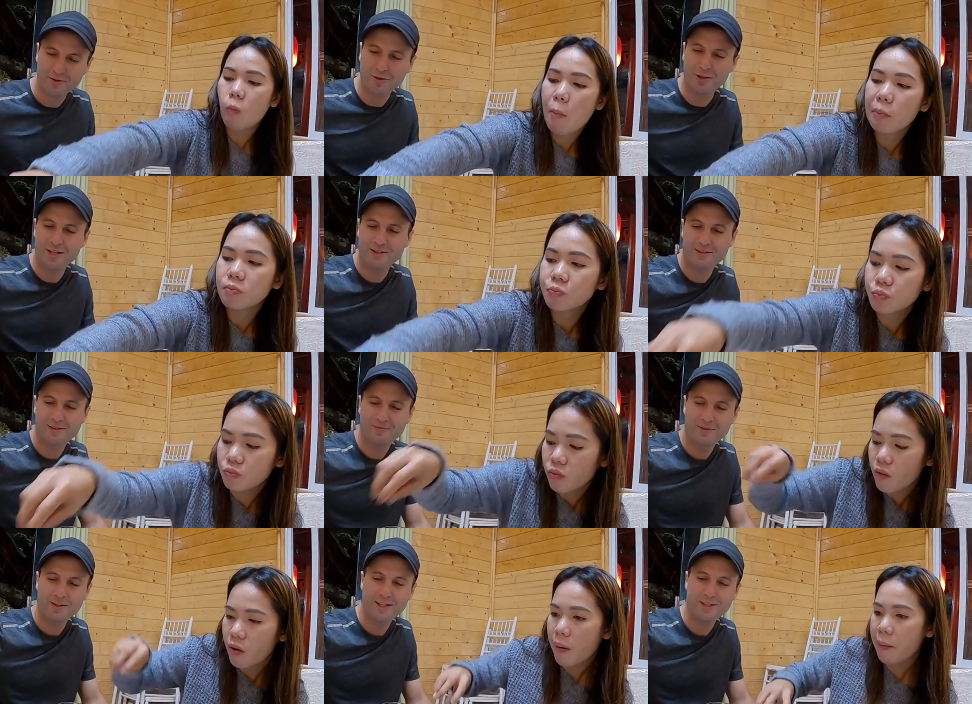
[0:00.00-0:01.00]
Speaker 1: So this,
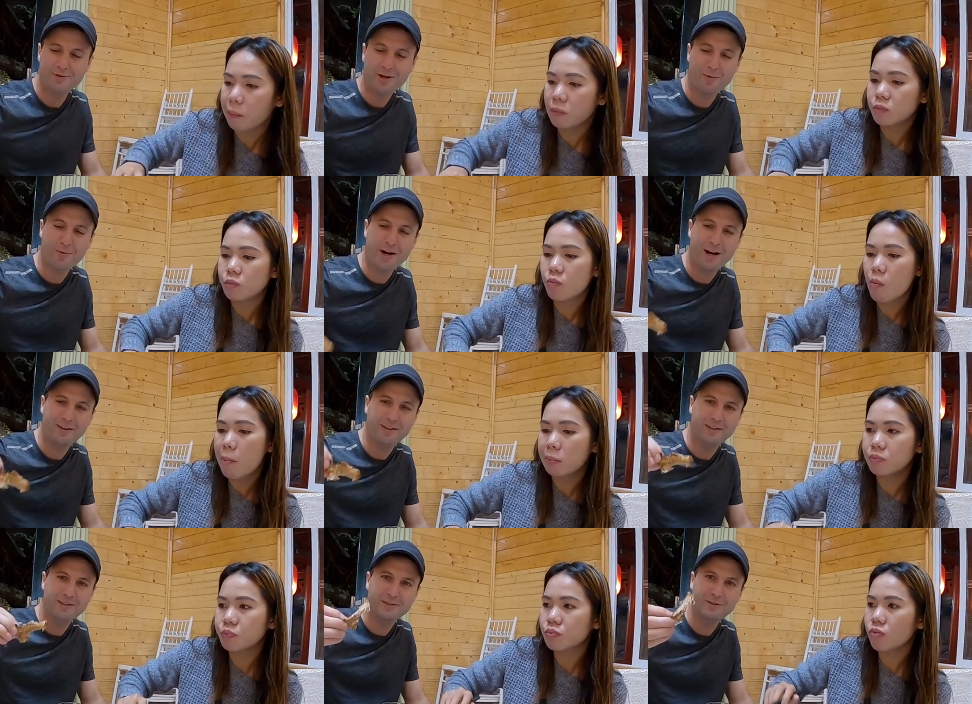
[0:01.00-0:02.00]
this is right up her
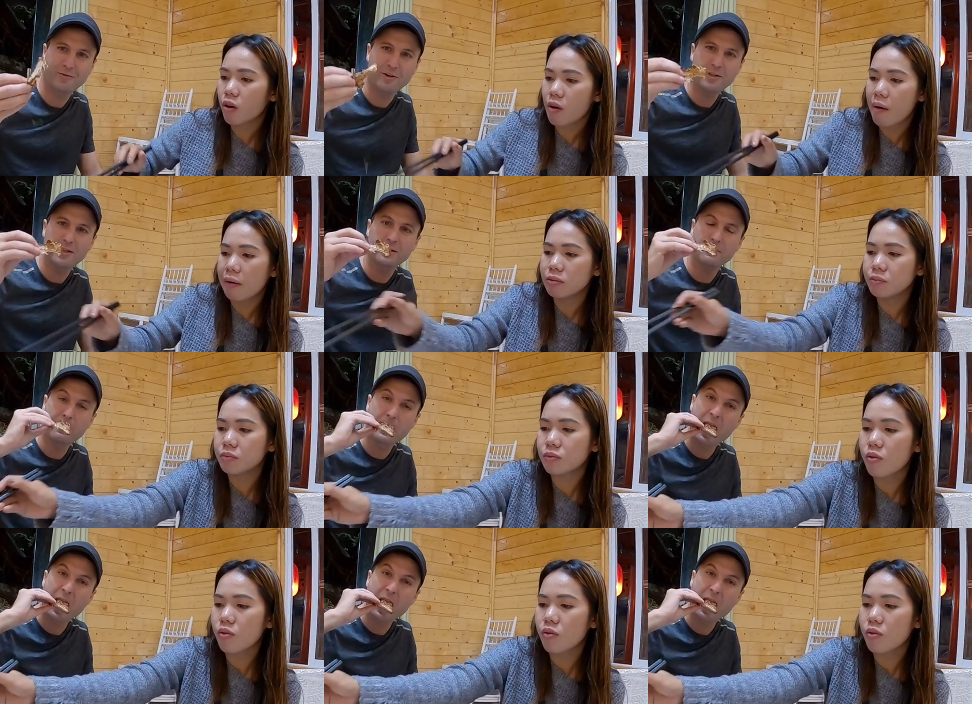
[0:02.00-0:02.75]
alley. This is fun to eat.